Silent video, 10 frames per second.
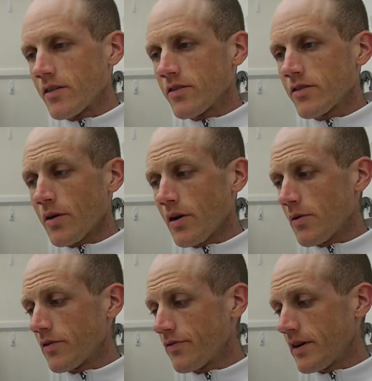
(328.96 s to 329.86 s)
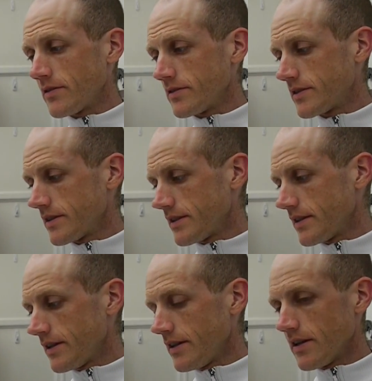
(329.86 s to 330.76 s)
so I always felt
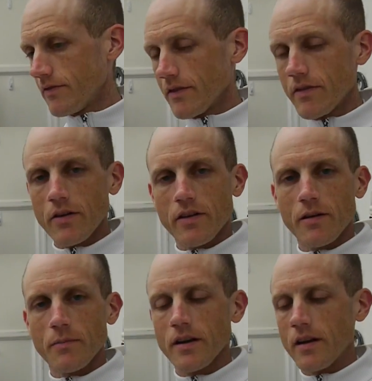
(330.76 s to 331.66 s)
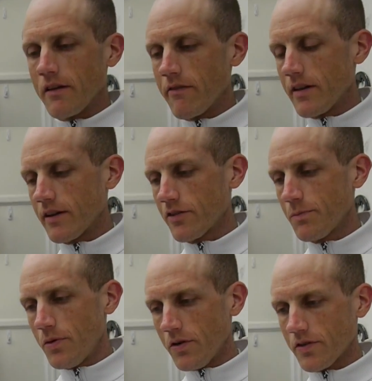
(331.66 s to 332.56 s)
that was kind of my
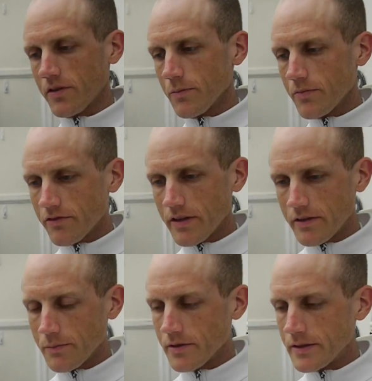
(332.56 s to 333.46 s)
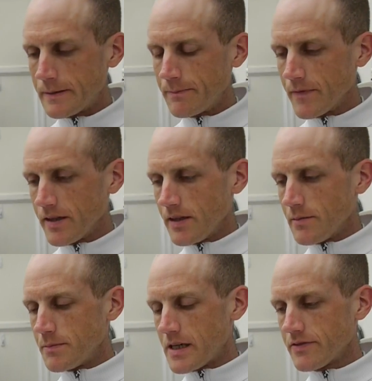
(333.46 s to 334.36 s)
sports club, the Sri Chinmoy
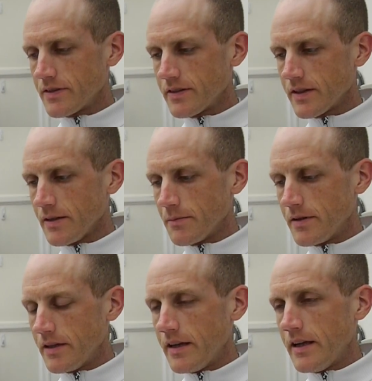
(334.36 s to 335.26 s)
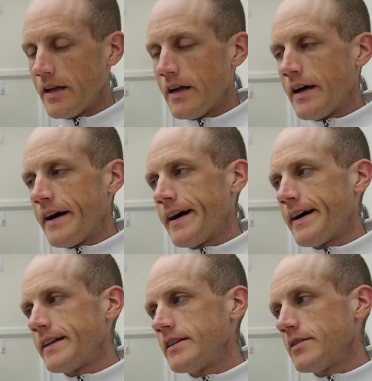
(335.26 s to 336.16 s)
Marathon team,
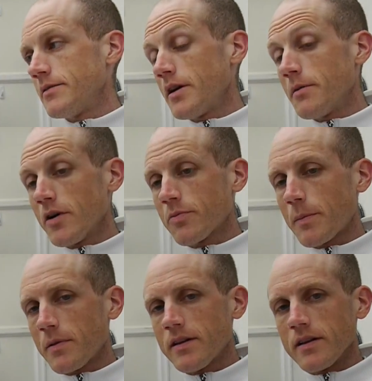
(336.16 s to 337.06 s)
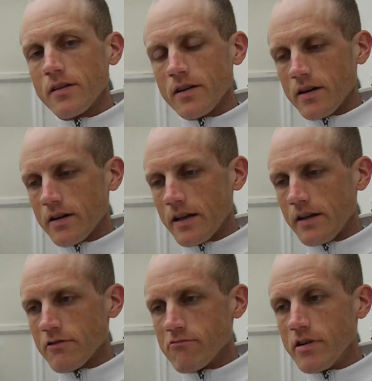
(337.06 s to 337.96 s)
and most people in it are
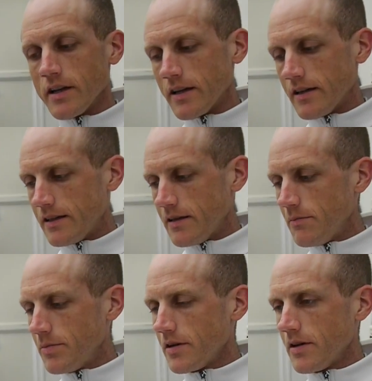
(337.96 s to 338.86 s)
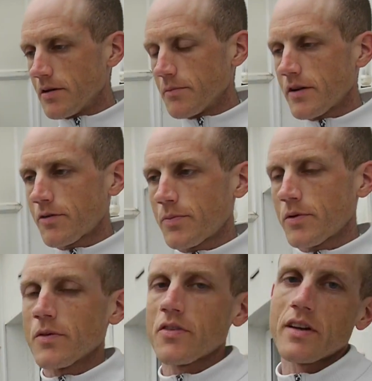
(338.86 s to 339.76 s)
into running, but my
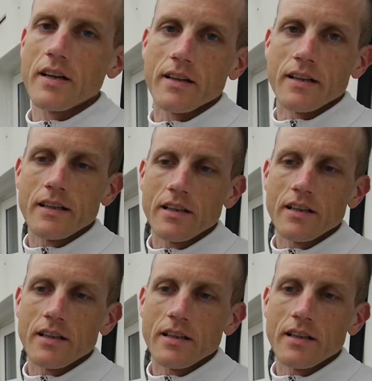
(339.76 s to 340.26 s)
sport was cycling.